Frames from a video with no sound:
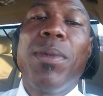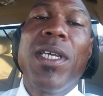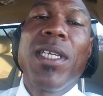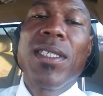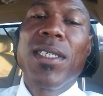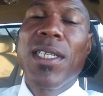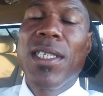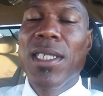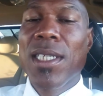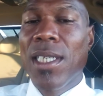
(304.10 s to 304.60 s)

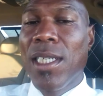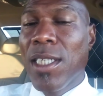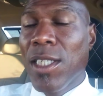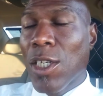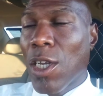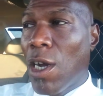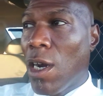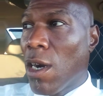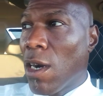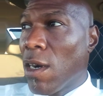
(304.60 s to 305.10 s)

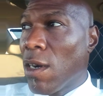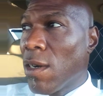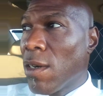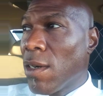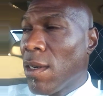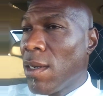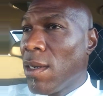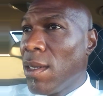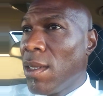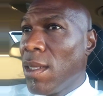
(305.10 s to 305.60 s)
businesses
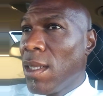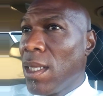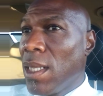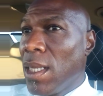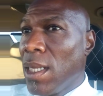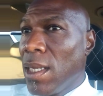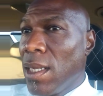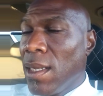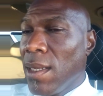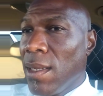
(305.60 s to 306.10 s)
are
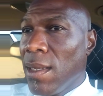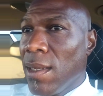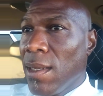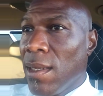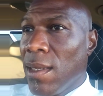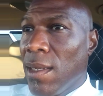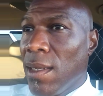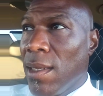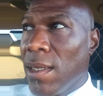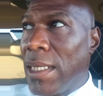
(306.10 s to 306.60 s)

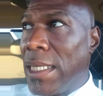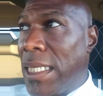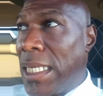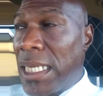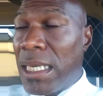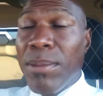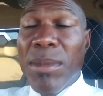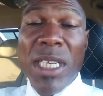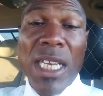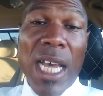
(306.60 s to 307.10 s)

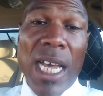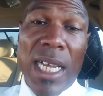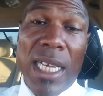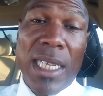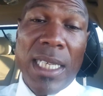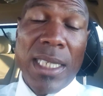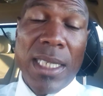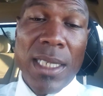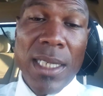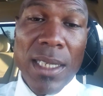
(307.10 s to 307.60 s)

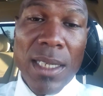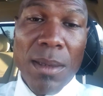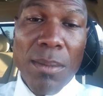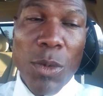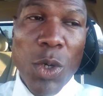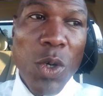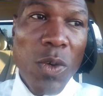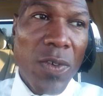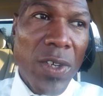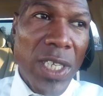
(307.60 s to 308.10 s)
demonized in the
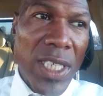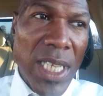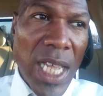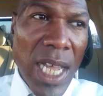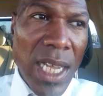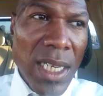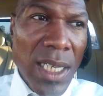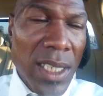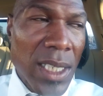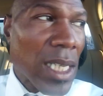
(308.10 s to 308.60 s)
movies,
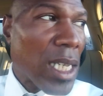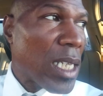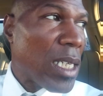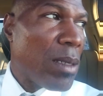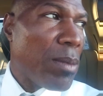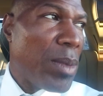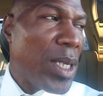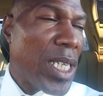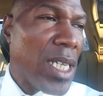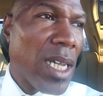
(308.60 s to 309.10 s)

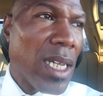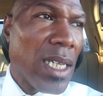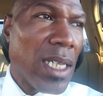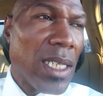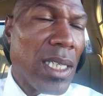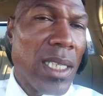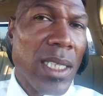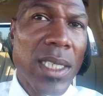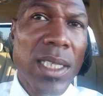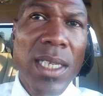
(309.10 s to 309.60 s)
honestly,
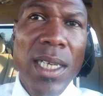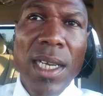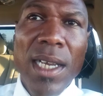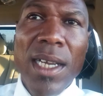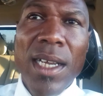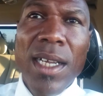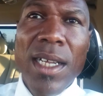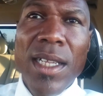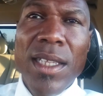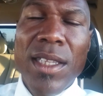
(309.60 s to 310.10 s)
because
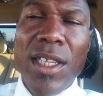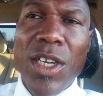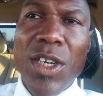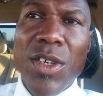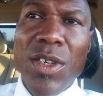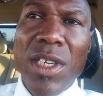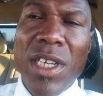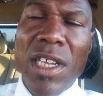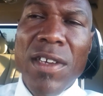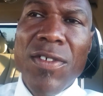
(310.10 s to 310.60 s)

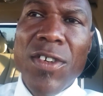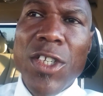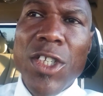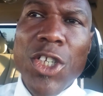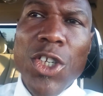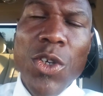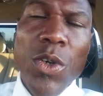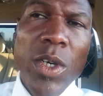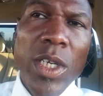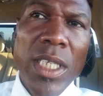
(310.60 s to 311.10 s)
they're giving
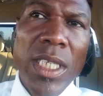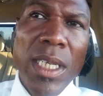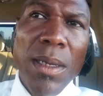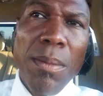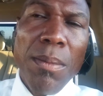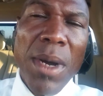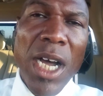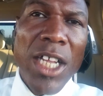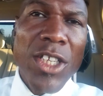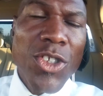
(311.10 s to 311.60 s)
you a
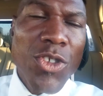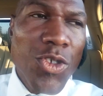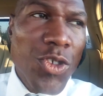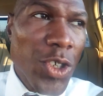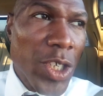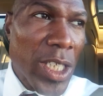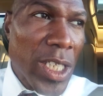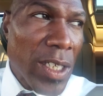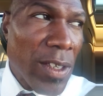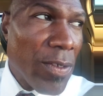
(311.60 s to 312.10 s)

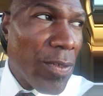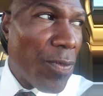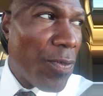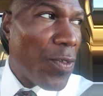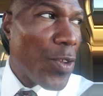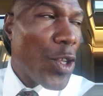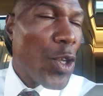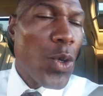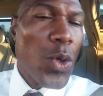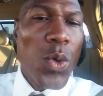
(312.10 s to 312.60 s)
demonstrative
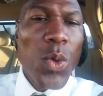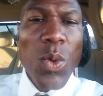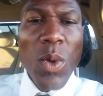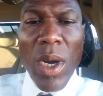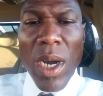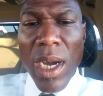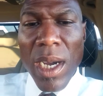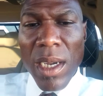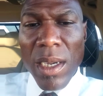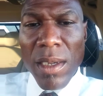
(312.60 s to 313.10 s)
view
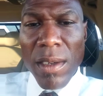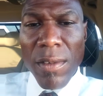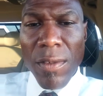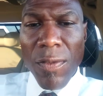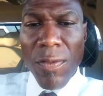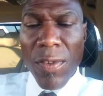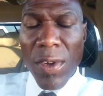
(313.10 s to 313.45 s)
of